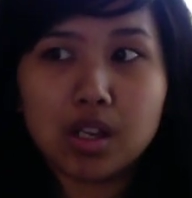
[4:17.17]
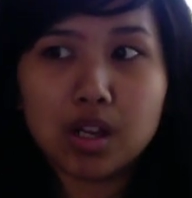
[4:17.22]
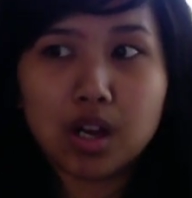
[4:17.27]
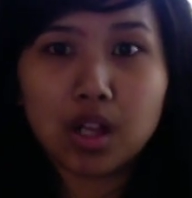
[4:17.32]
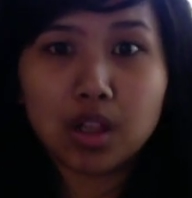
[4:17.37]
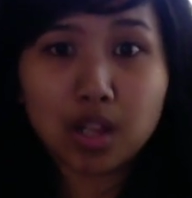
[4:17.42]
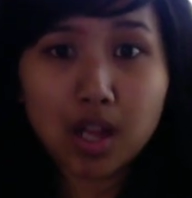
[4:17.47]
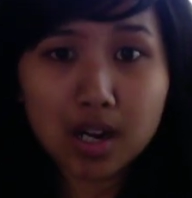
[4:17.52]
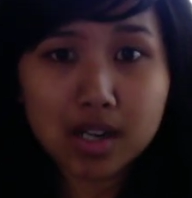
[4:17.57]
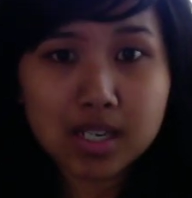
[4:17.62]

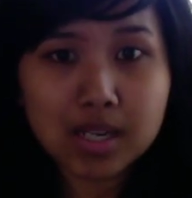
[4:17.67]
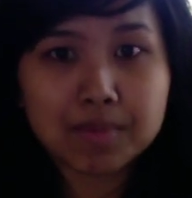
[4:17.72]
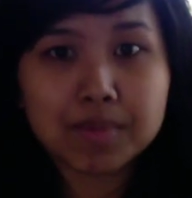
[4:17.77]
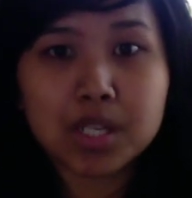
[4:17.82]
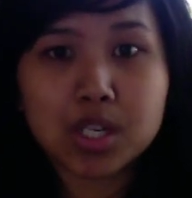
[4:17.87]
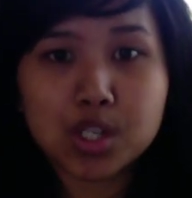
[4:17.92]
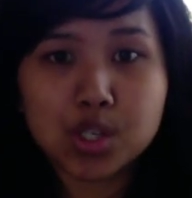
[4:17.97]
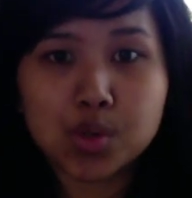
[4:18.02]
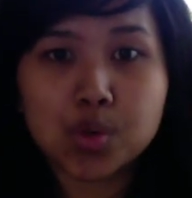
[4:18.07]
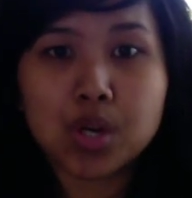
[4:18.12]
a lot of times
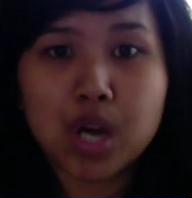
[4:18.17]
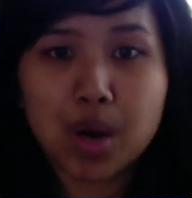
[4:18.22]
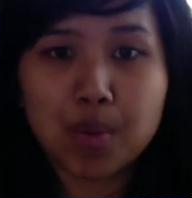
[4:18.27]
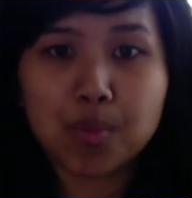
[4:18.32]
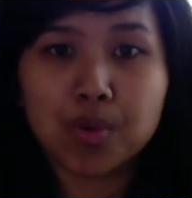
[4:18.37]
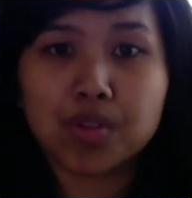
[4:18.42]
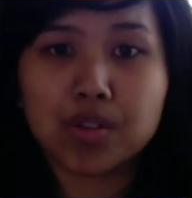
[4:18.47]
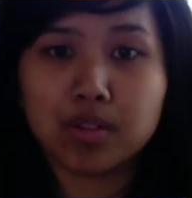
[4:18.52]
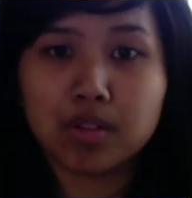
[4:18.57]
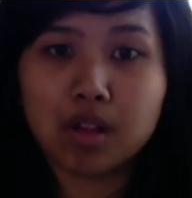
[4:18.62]
they do come
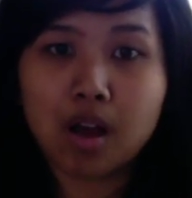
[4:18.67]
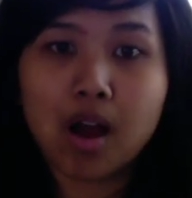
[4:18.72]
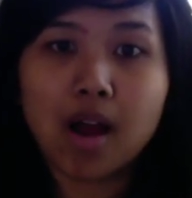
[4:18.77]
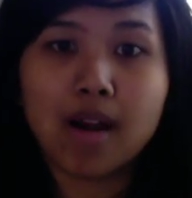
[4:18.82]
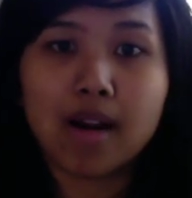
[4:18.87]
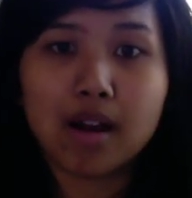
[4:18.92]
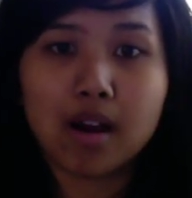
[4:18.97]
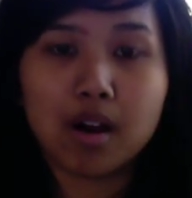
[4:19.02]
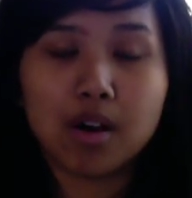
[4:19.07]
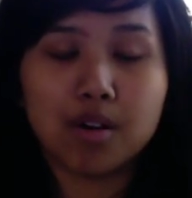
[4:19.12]
with a
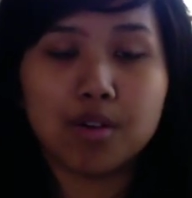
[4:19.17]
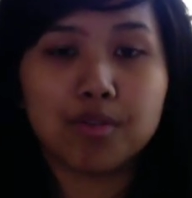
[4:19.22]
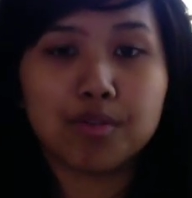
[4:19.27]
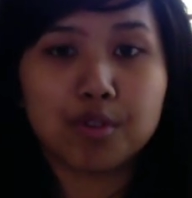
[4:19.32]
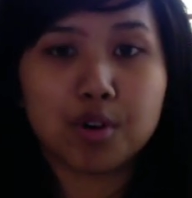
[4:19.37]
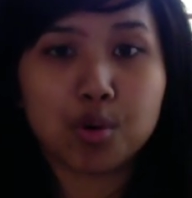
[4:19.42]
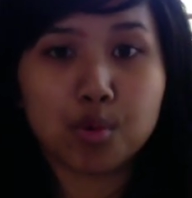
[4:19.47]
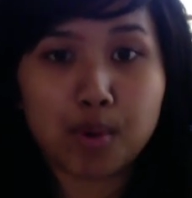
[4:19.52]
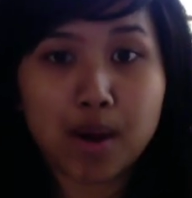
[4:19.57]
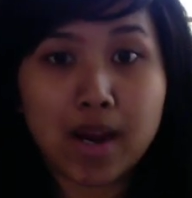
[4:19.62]
lot of
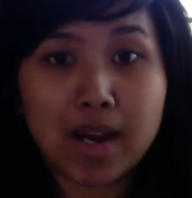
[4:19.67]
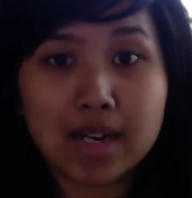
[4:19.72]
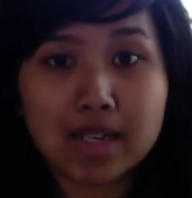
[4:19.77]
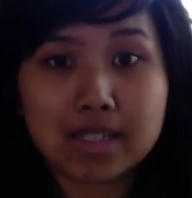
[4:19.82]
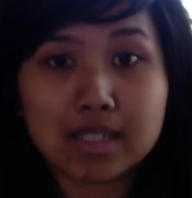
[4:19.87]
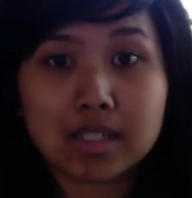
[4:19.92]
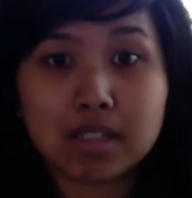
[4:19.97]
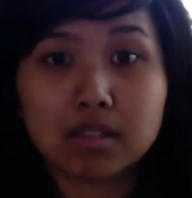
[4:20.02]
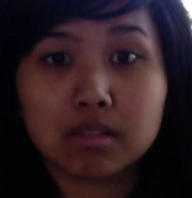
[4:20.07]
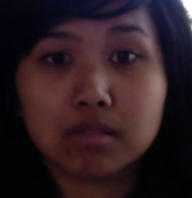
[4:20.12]

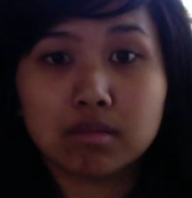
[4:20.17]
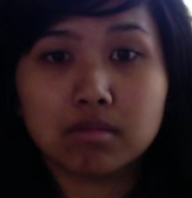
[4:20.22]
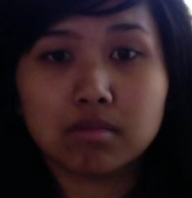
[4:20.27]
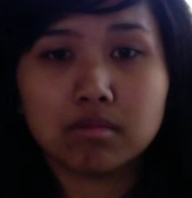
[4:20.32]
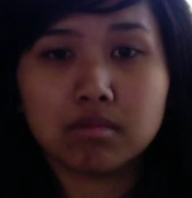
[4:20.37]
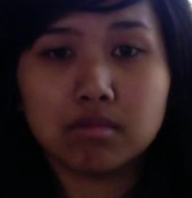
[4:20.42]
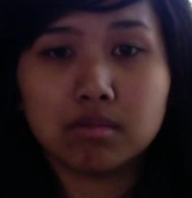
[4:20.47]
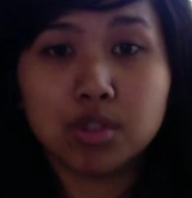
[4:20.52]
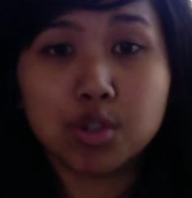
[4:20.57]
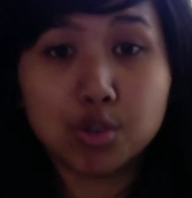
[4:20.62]
great
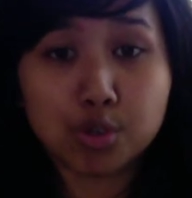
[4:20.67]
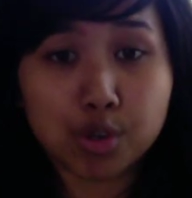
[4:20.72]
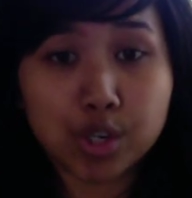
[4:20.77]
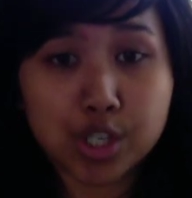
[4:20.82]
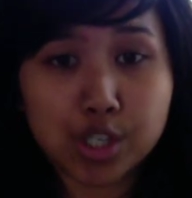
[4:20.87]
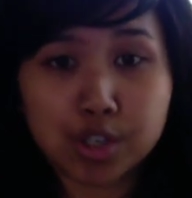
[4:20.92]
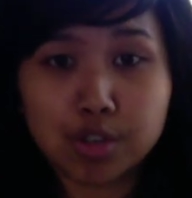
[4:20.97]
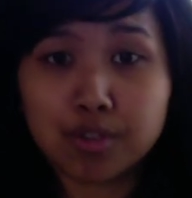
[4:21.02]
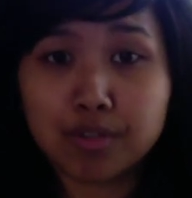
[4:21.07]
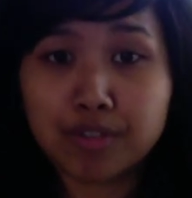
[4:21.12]

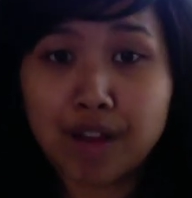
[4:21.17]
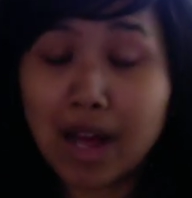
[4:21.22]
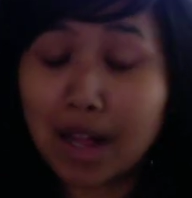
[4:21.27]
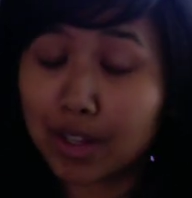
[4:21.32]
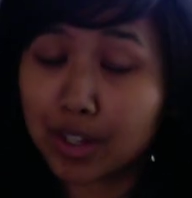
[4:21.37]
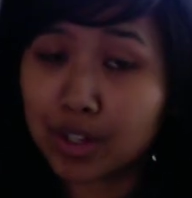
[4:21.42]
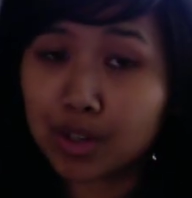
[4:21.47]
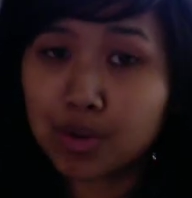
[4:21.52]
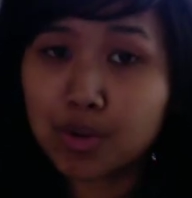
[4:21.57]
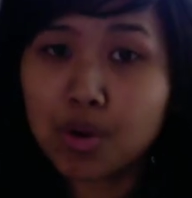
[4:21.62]
nutritional
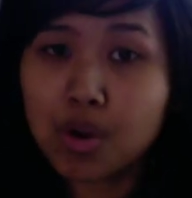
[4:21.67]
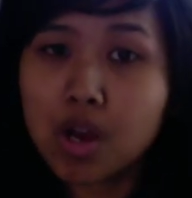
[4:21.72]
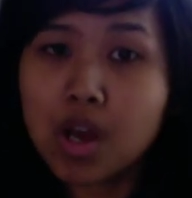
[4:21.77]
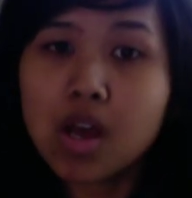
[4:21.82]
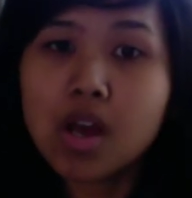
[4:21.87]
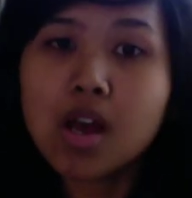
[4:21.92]
value.